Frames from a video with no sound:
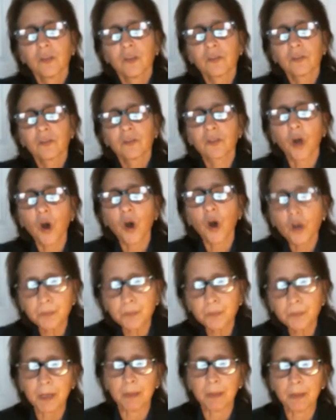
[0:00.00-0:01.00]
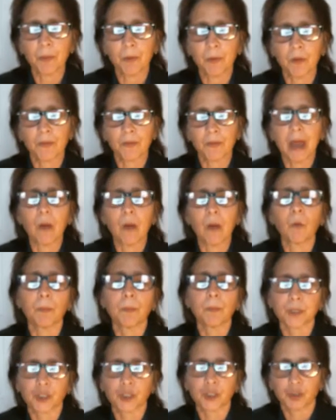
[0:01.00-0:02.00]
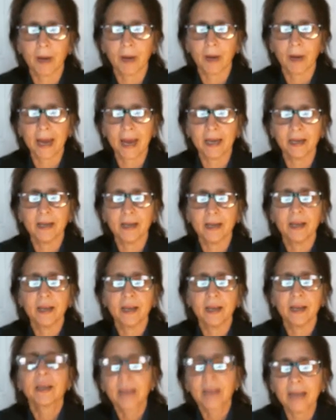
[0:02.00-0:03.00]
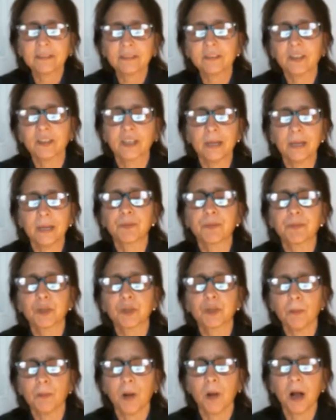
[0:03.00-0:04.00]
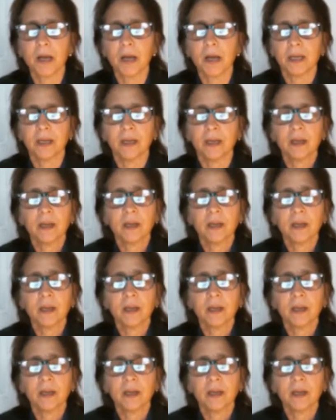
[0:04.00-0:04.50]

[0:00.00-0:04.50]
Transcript: those people that were betrayed got to keep their money.